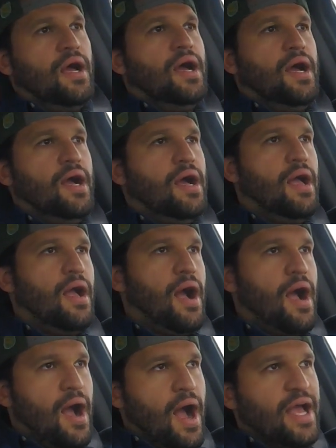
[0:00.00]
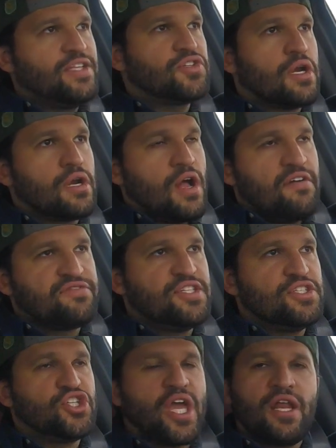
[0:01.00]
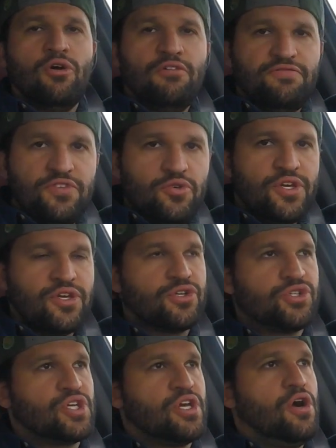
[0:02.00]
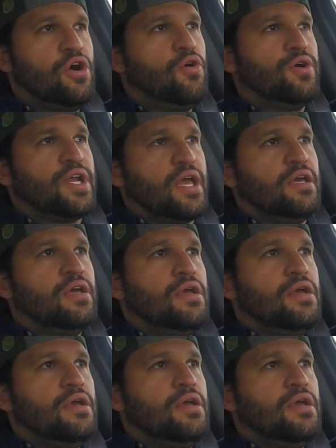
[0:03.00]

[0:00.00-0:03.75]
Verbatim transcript: Uh, I started off this channel a few years ago, and I